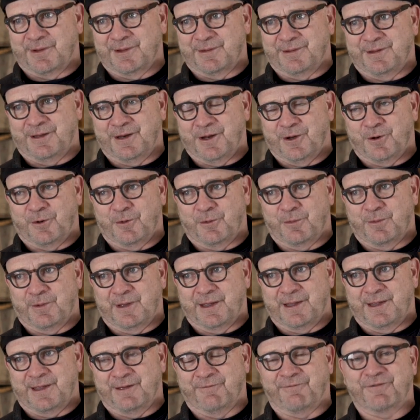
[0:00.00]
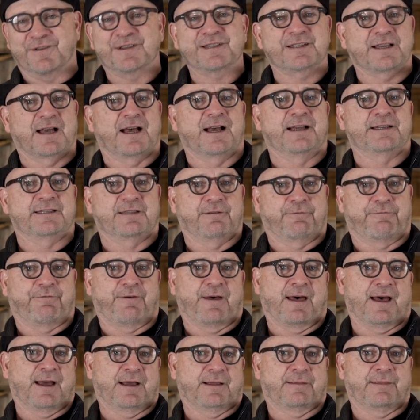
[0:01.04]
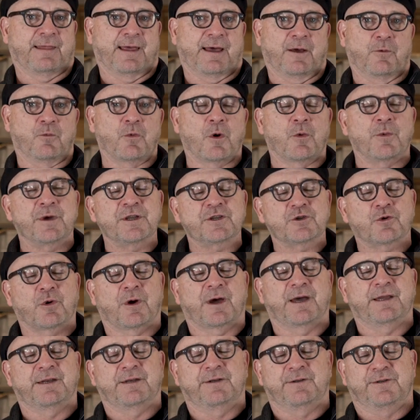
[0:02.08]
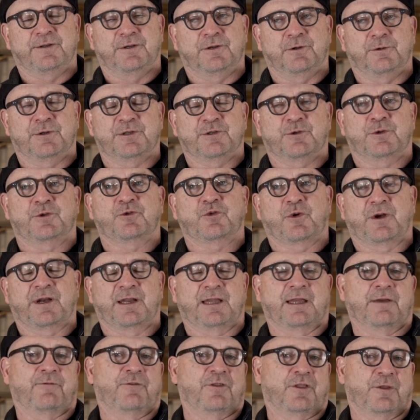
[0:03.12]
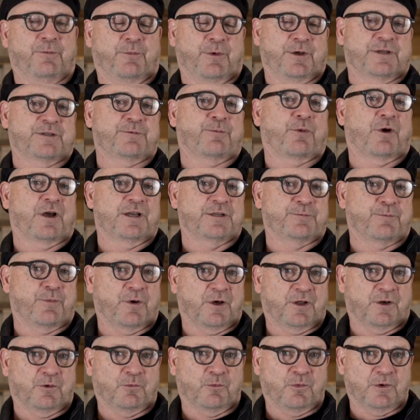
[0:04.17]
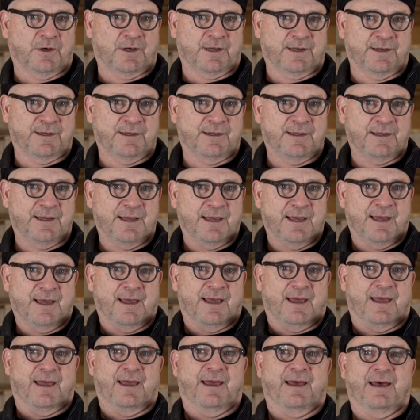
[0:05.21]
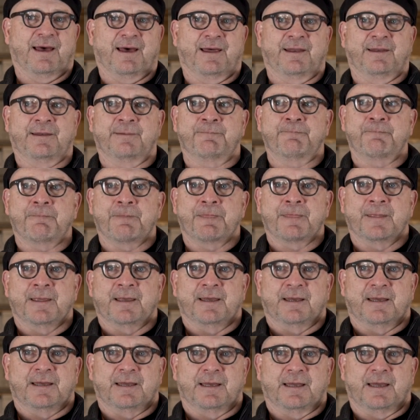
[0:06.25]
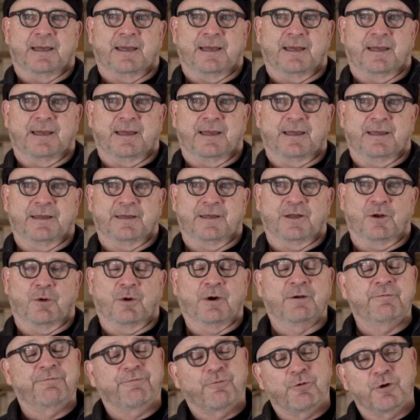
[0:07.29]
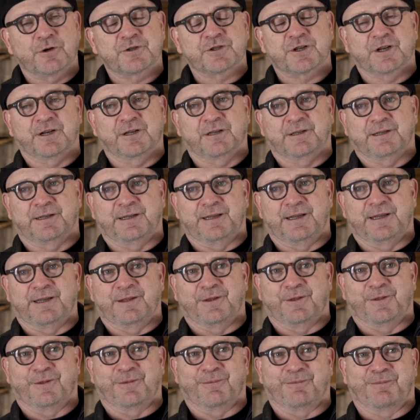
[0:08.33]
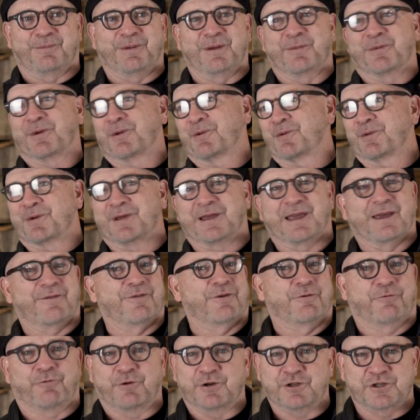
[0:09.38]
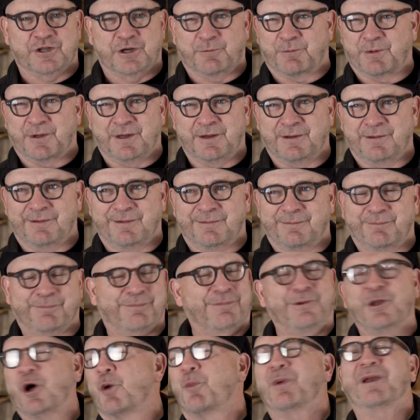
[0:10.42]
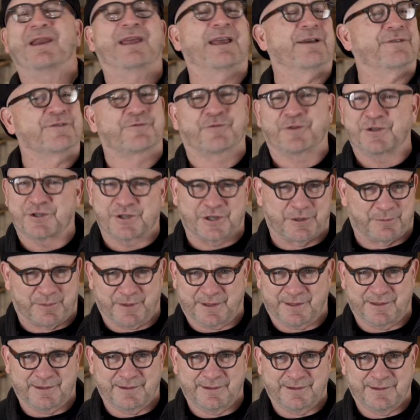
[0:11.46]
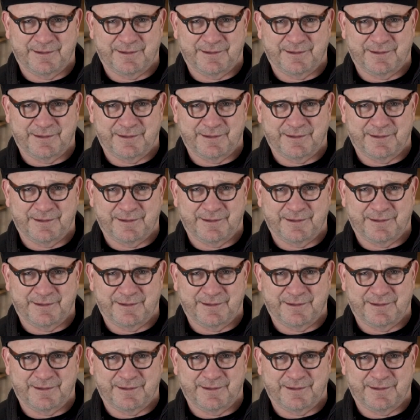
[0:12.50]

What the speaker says: you know, emphasize the fact that what we try to do is we try to give you the best price bottle one. And, you know, unfortunately, people give you free shipping. Nobody gives free shipping.